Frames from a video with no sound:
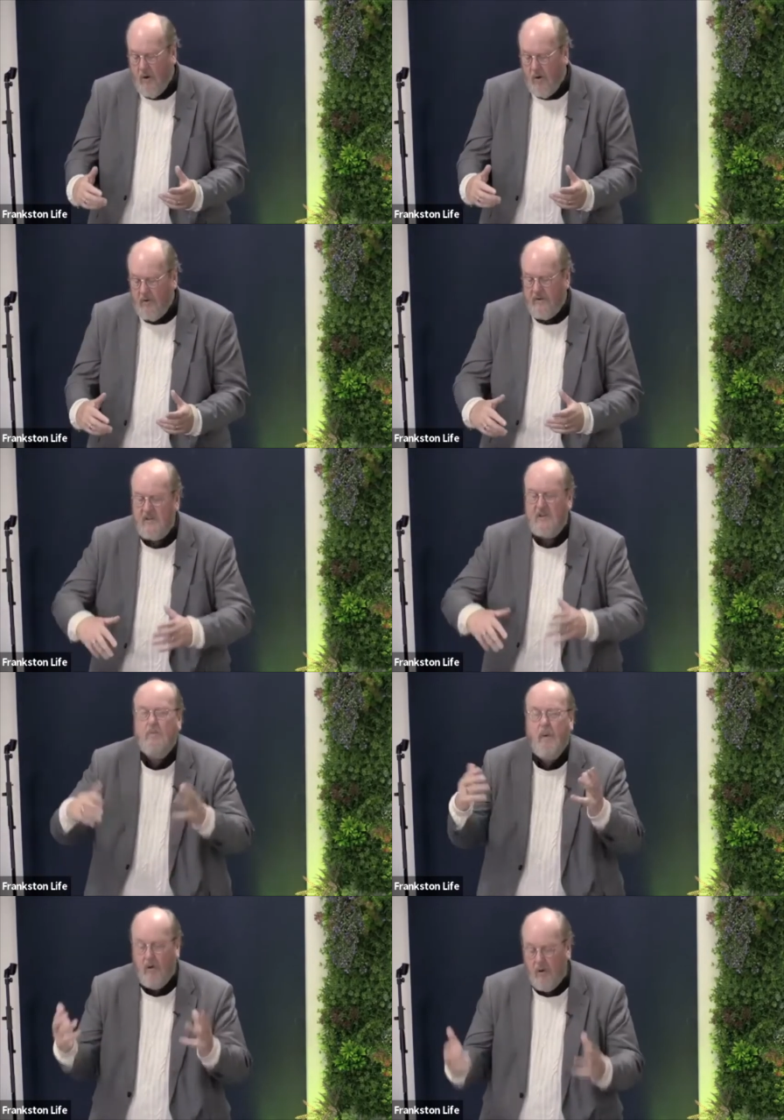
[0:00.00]
or the
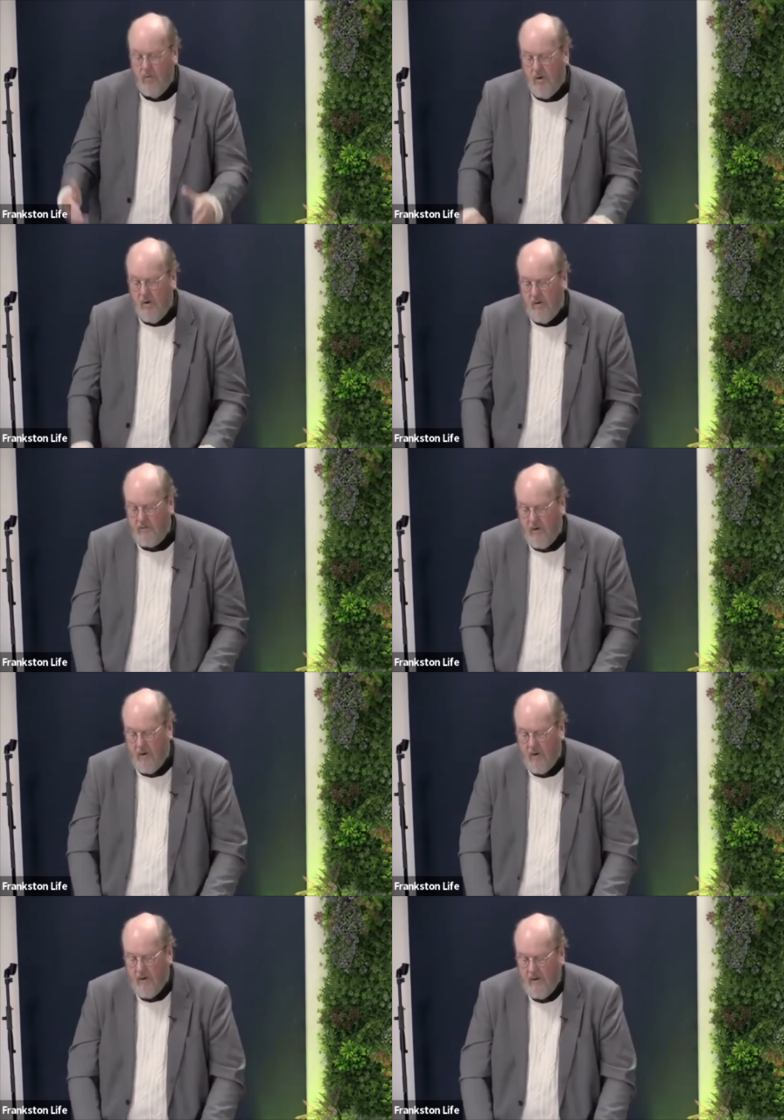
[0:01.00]
spoken word of God.